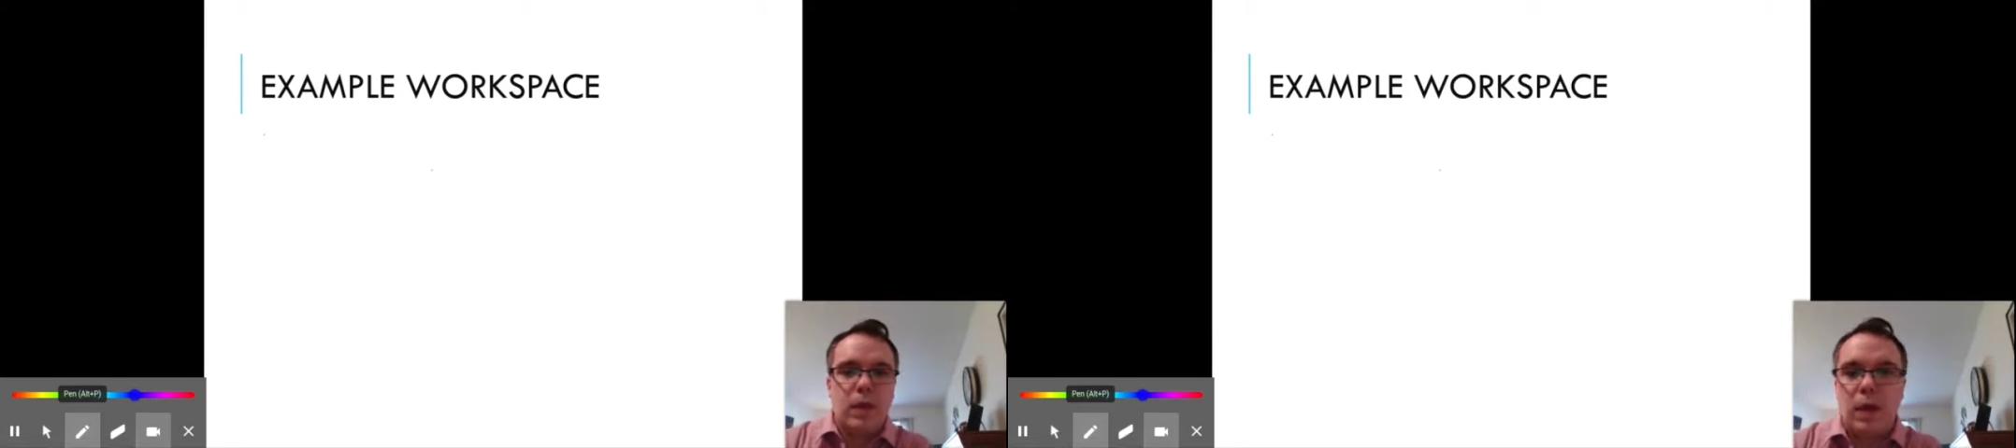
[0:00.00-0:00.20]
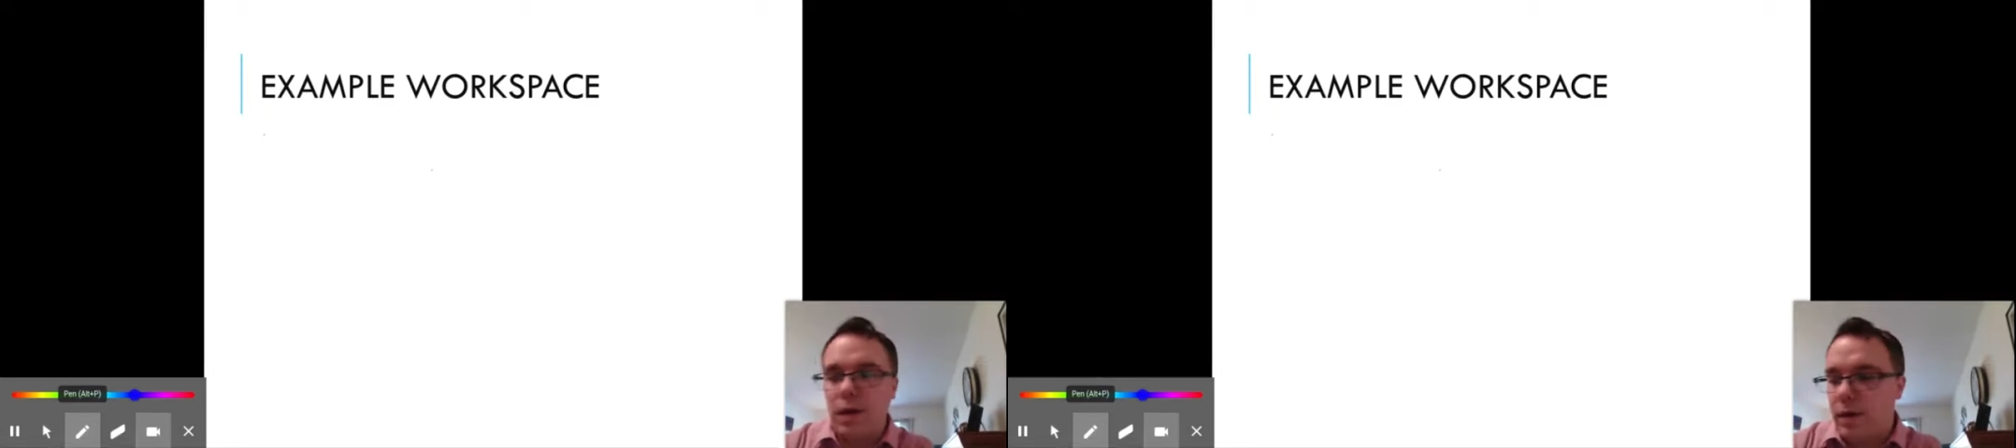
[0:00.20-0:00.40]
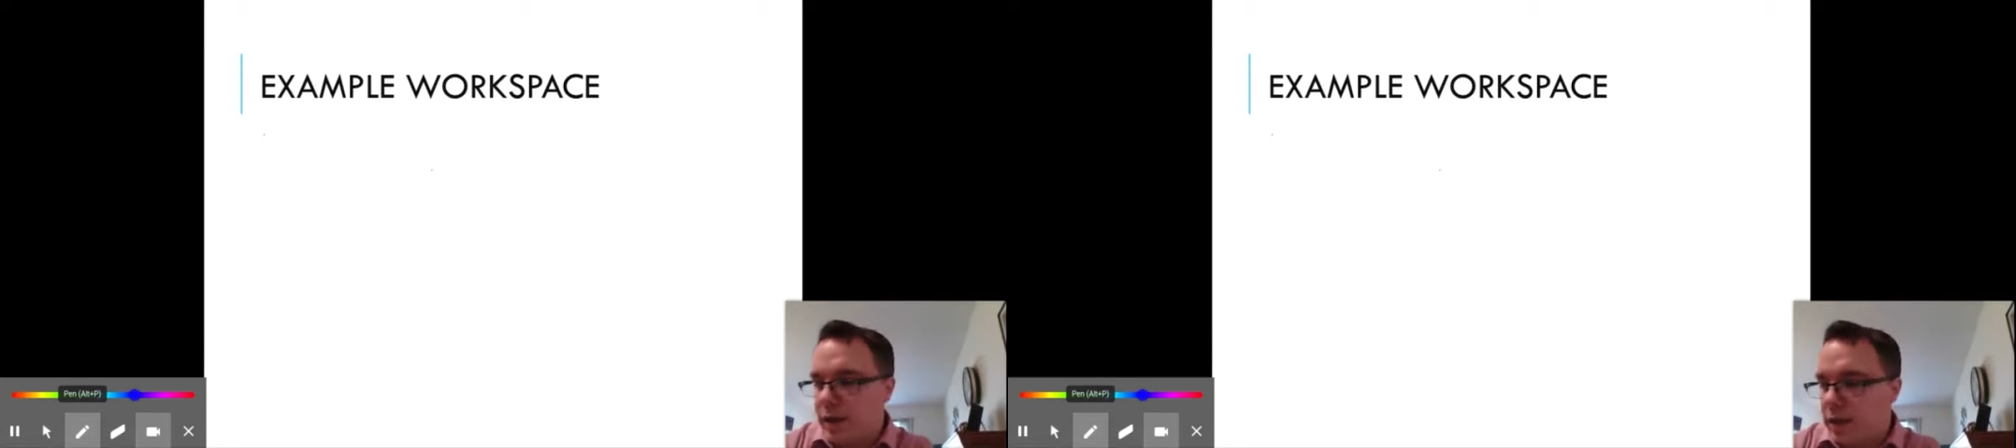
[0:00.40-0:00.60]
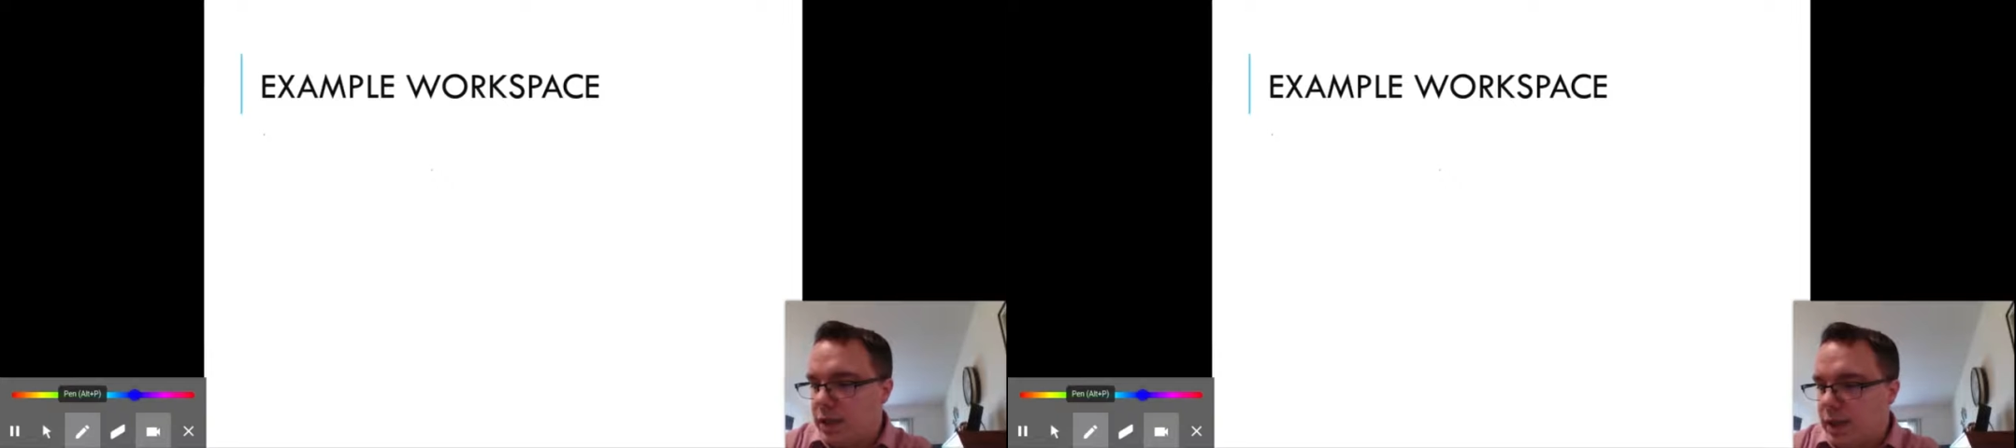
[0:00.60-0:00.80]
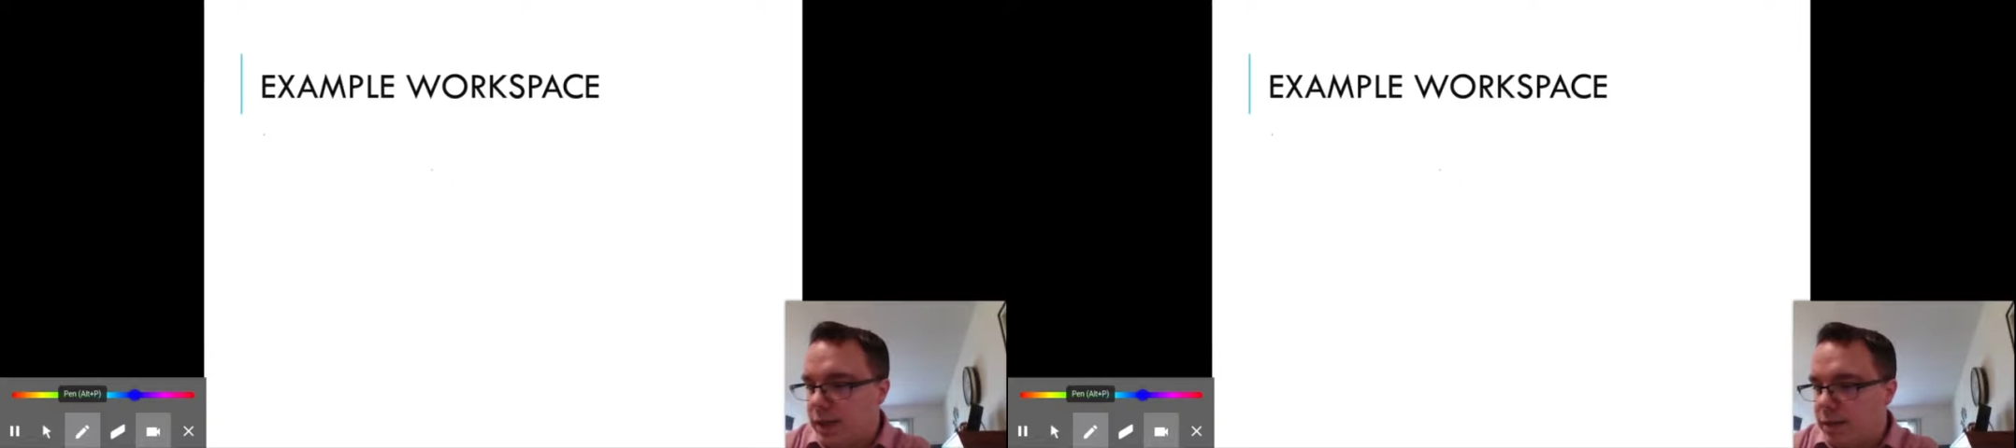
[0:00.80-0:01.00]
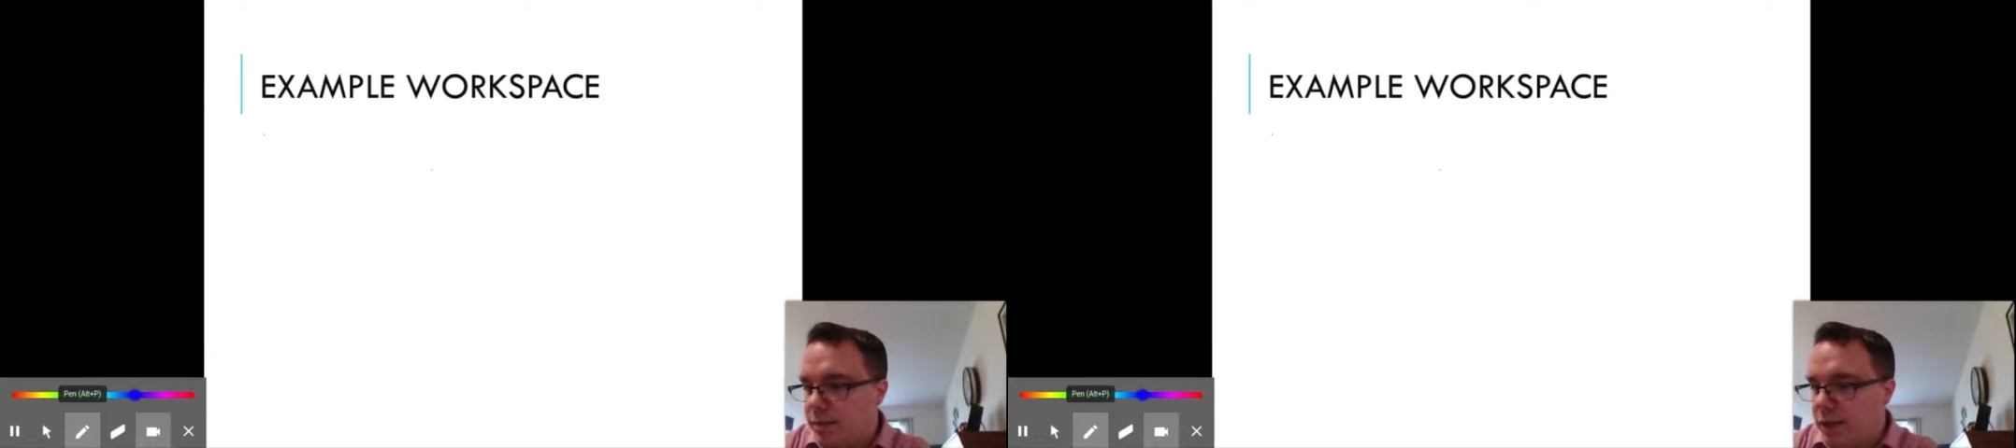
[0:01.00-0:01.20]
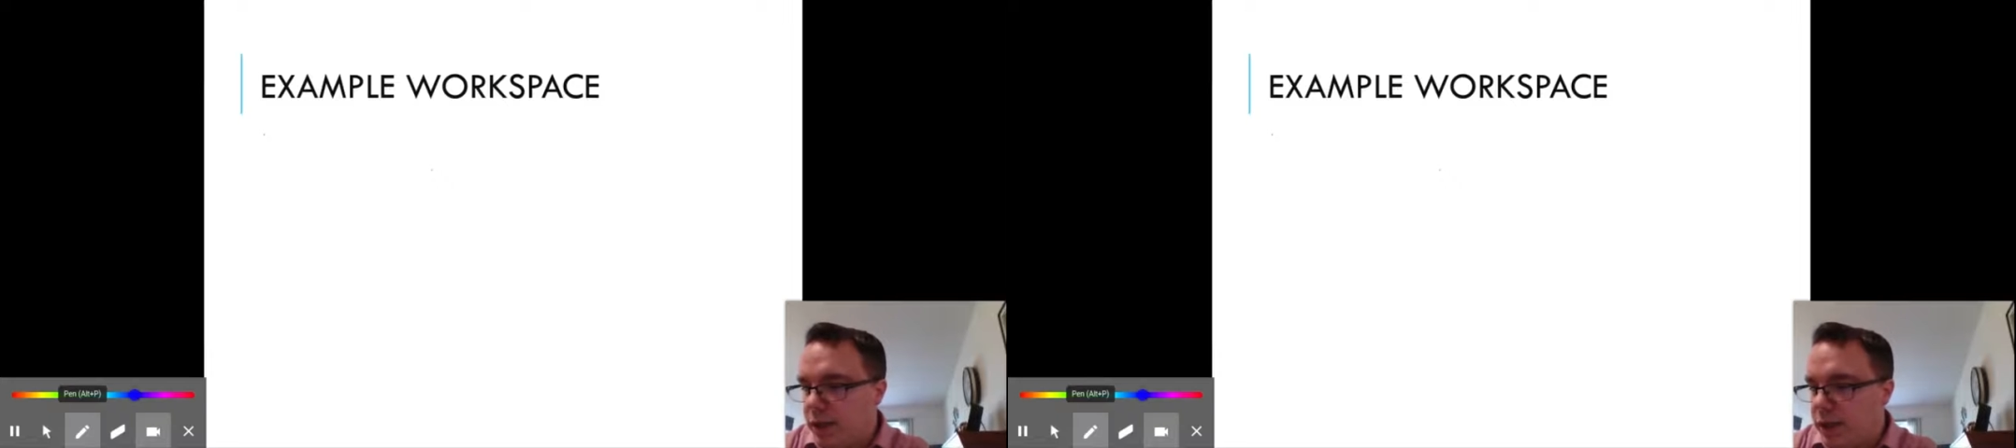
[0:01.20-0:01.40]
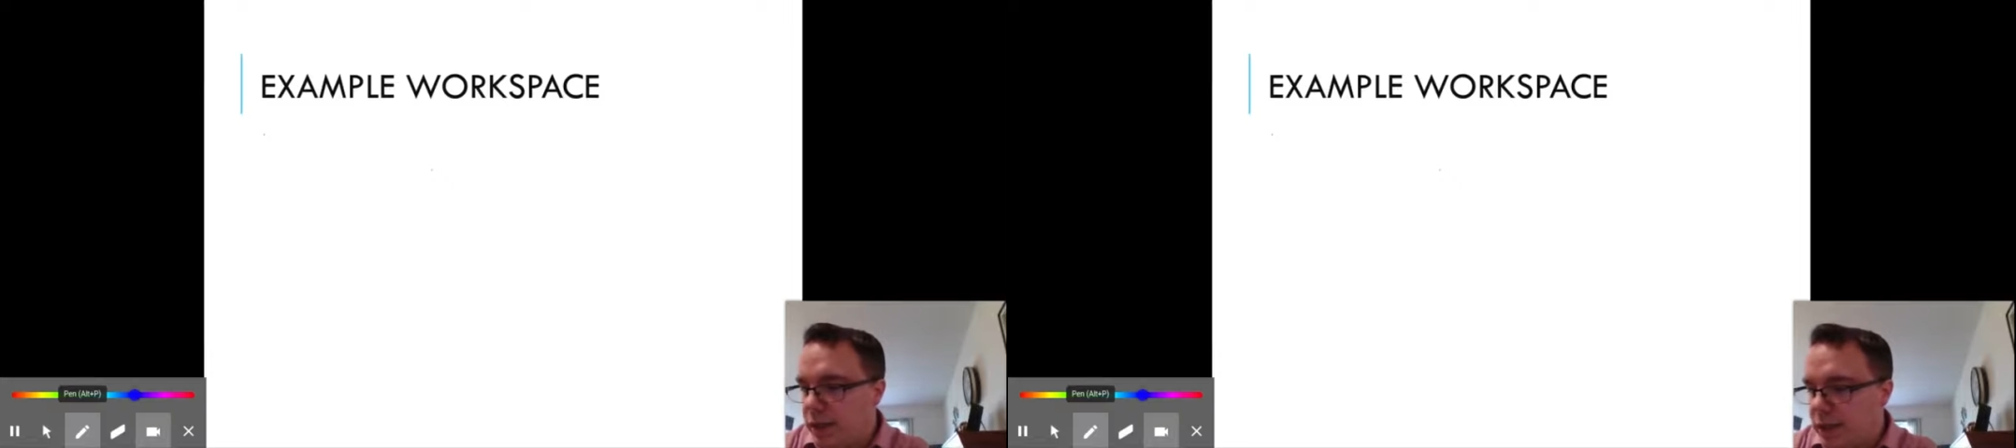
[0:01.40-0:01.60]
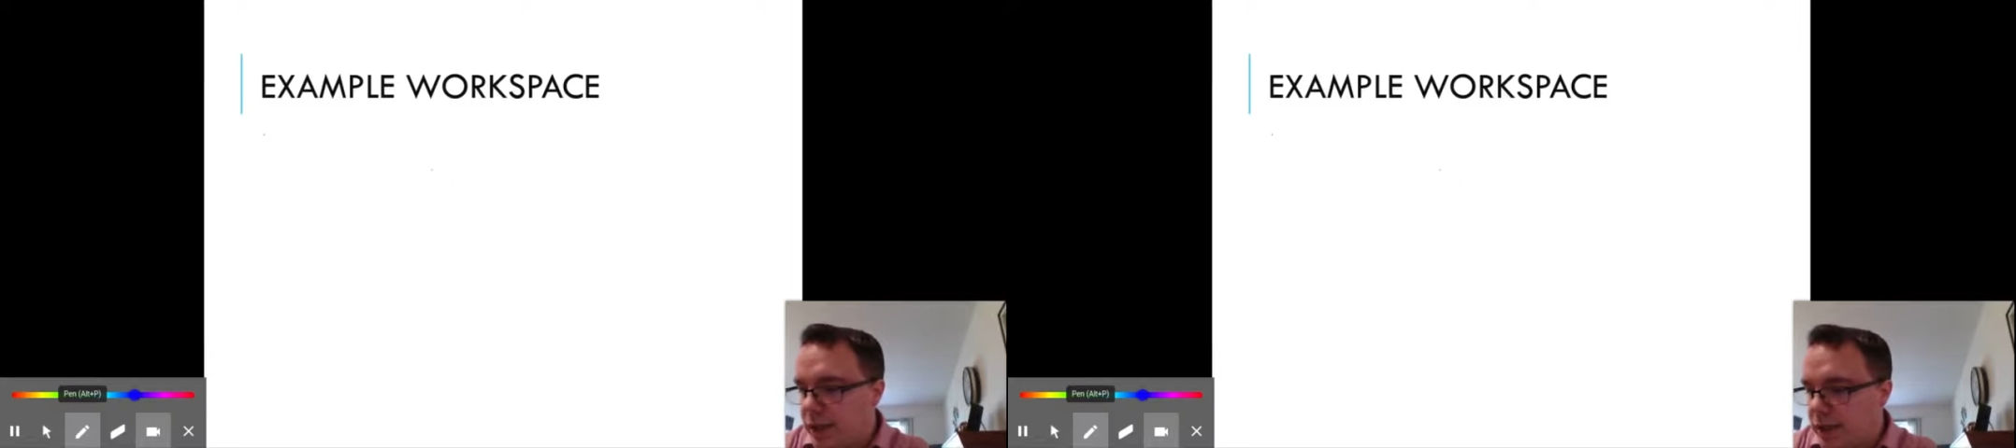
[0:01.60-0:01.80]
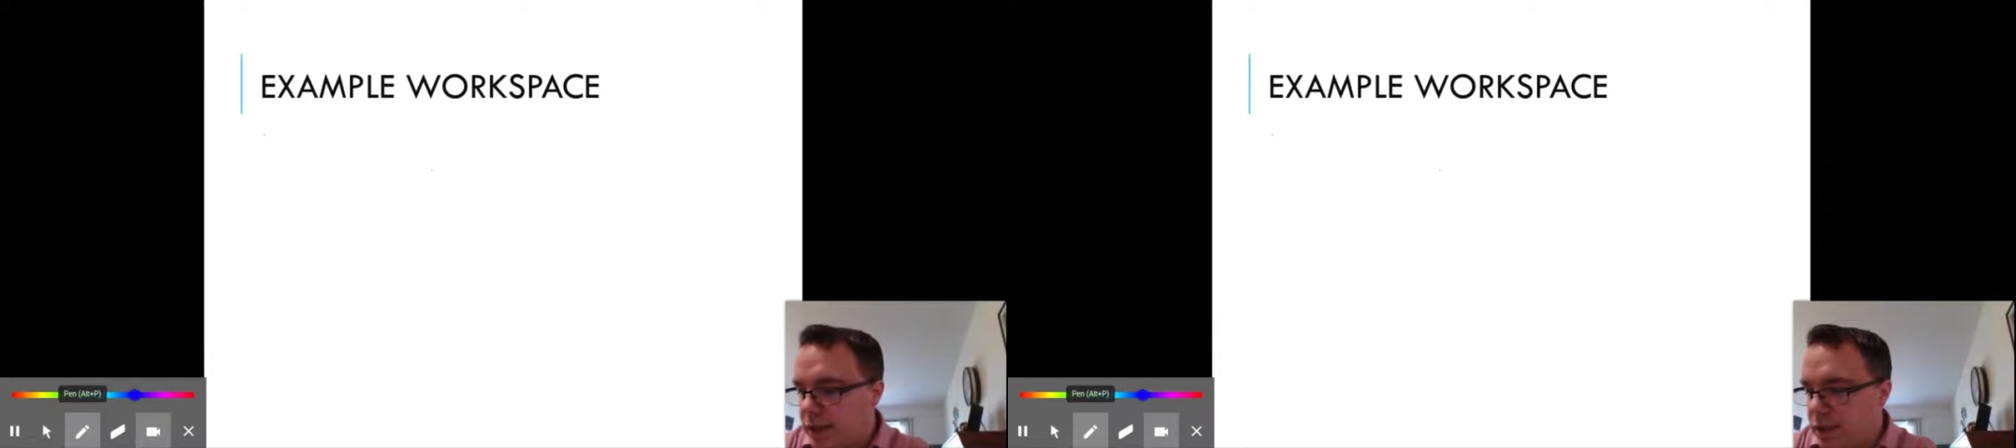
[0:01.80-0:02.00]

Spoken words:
All right, our second bullet said